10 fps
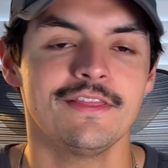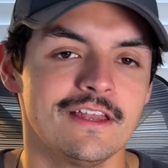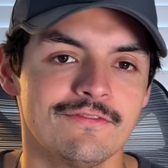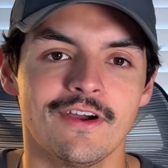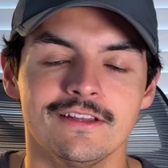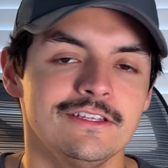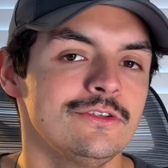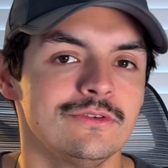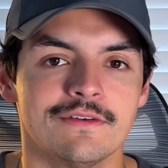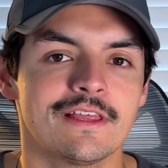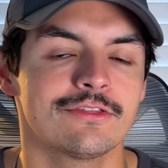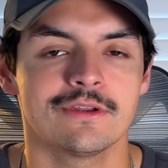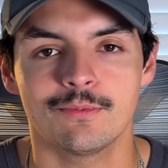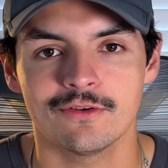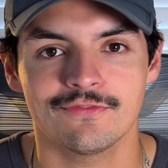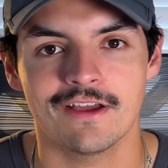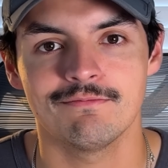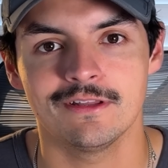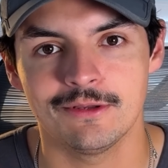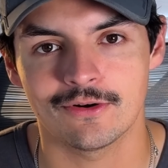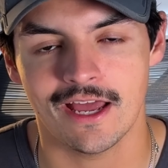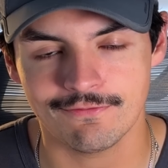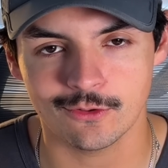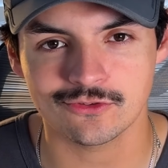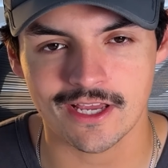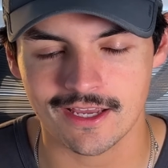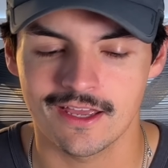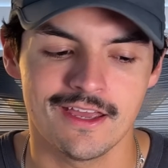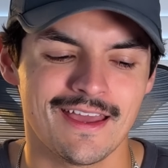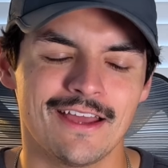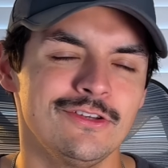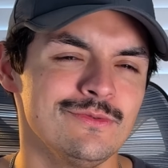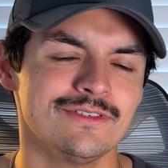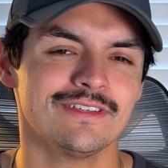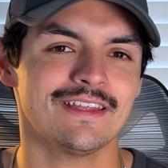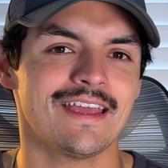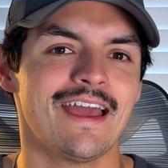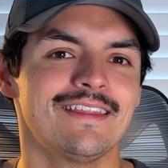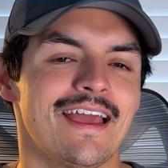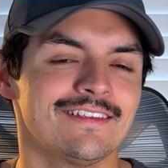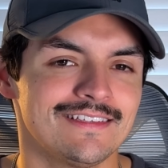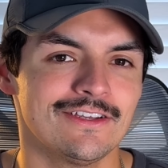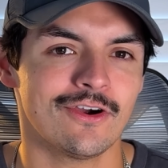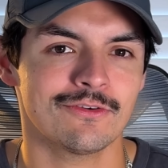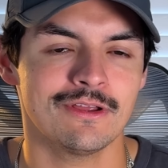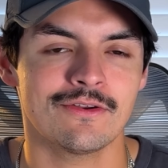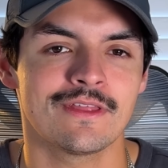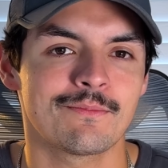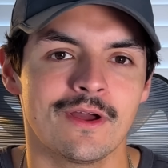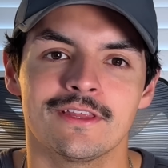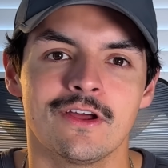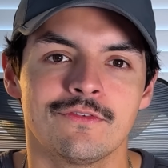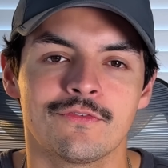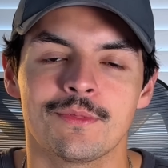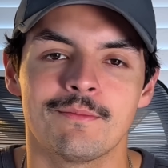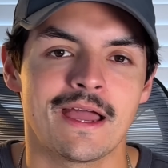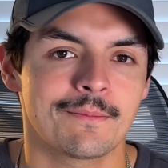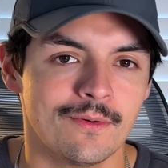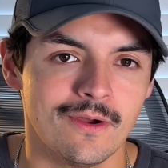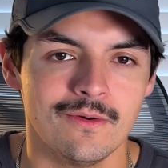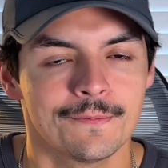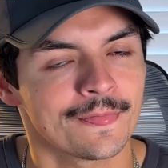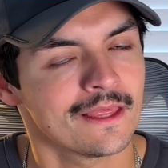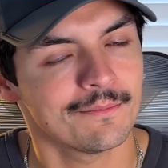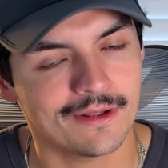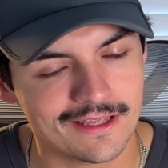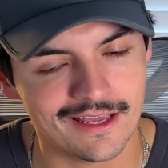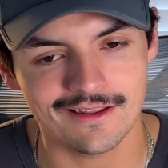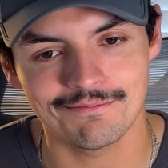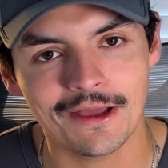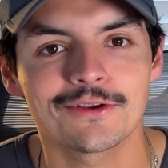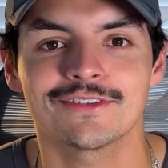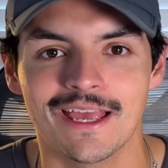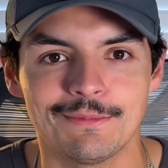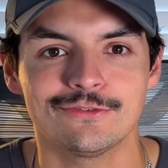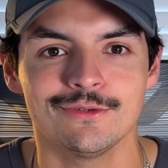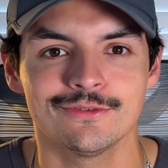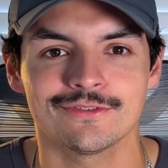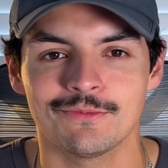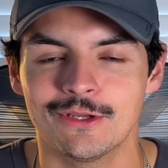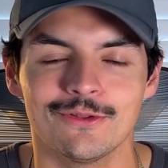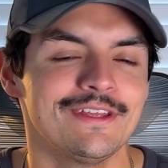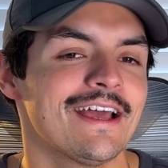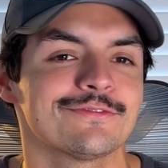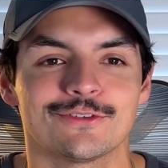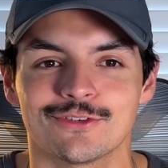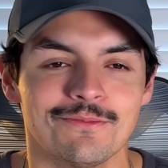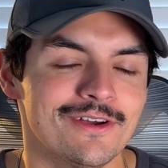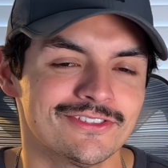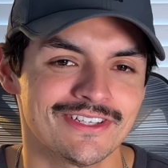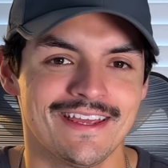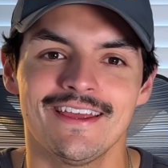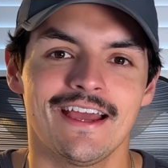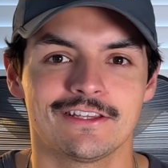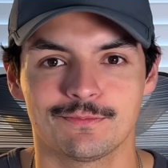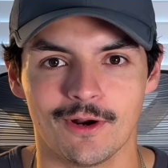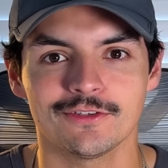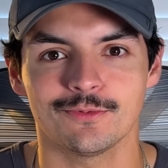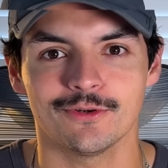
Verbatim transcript: And then finally, you do have that three point five millimeter headphone jack. I do wish that they had the S D card reader and they brought that over from the Mac Pro, but again, beggars can't be choosers and we can only ask for so much at this price